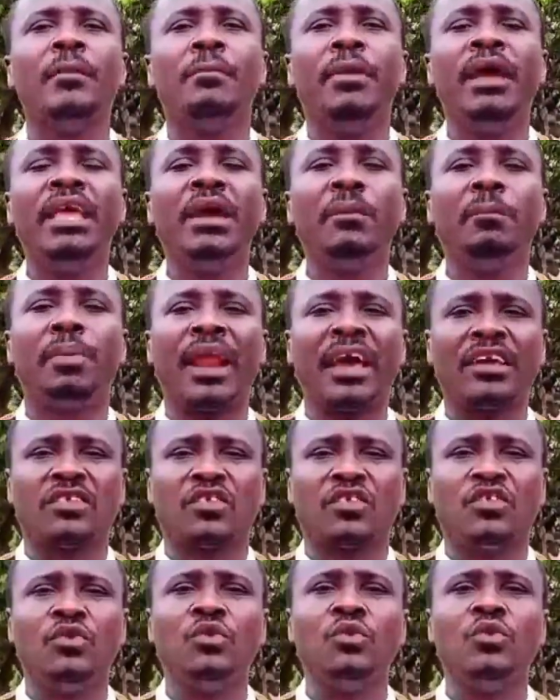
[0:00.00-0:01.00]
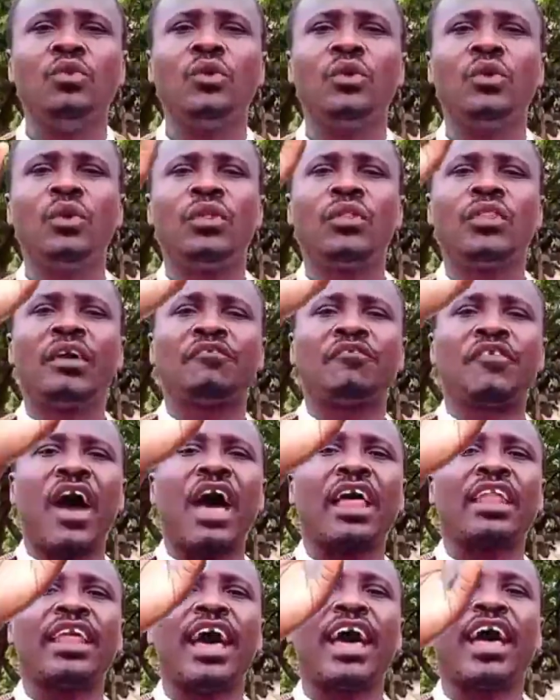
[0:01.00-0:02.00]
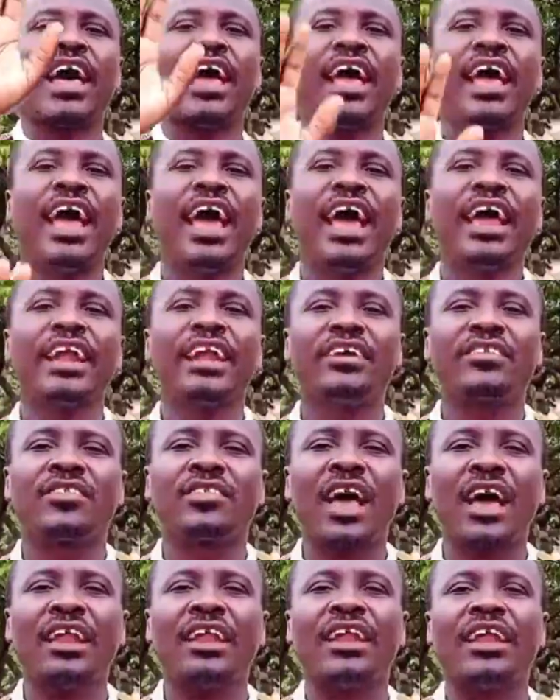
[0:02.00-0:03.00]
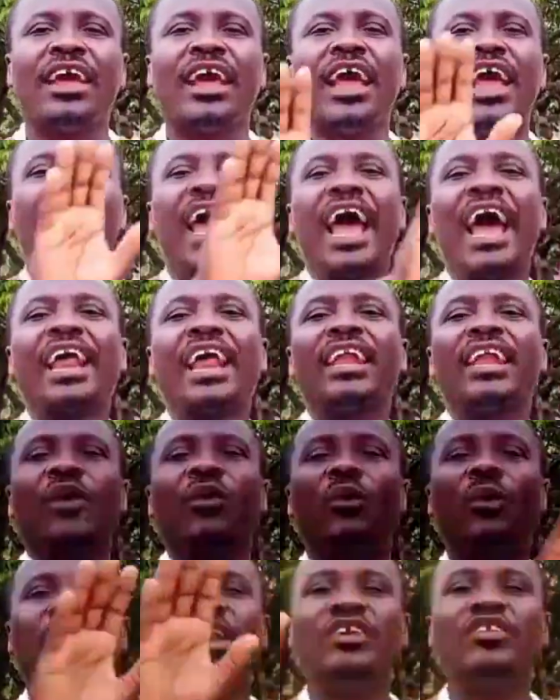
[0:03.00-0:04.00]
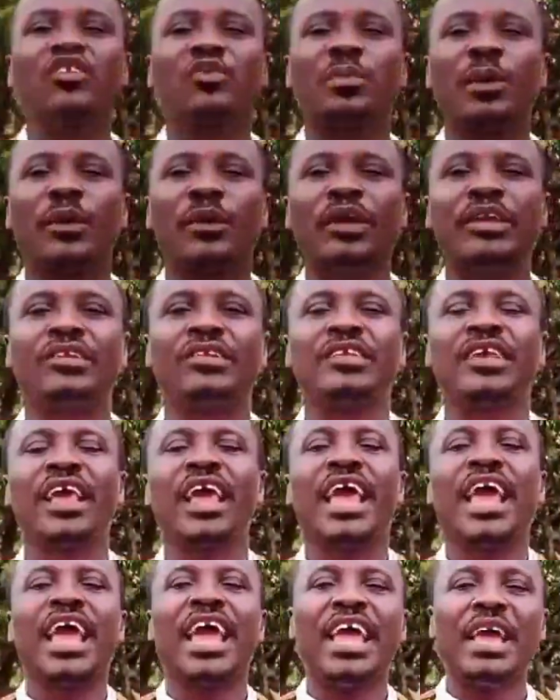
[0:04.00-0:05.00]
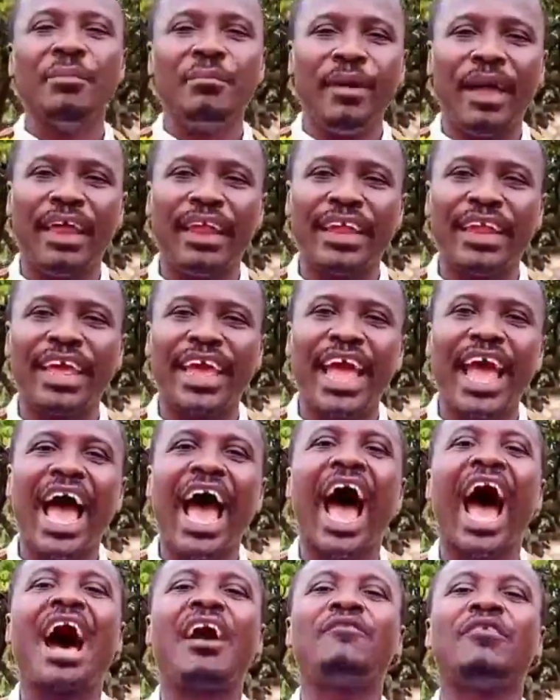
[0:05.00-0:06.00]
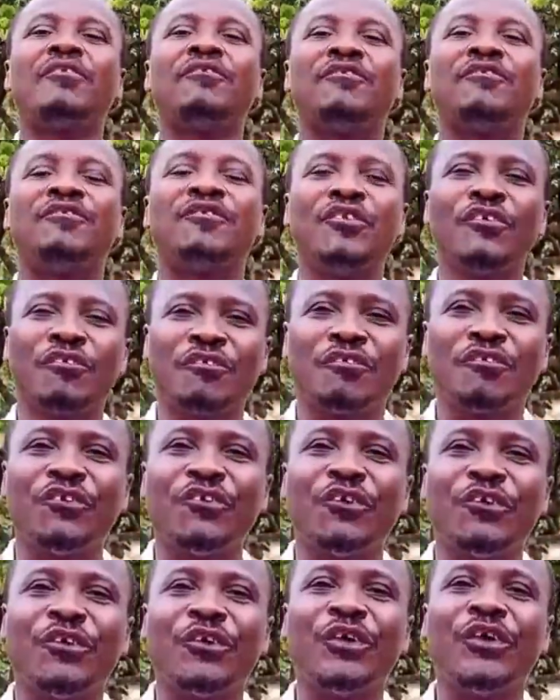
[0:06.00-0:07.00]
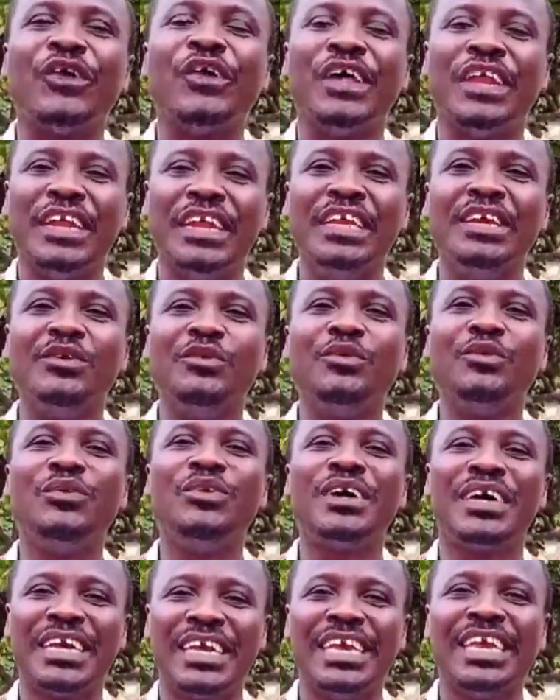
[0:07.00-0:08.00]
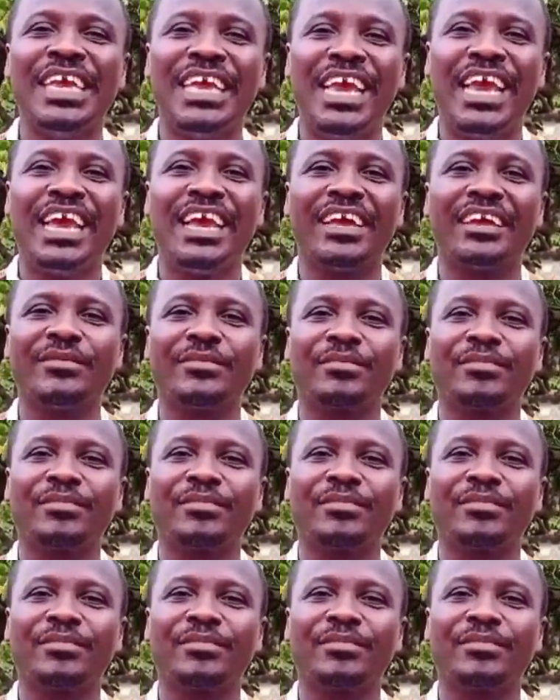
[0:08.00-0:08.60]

May He bless you, the Father and the Son and the Holy Spirit. Amen. Have a fruitful new year.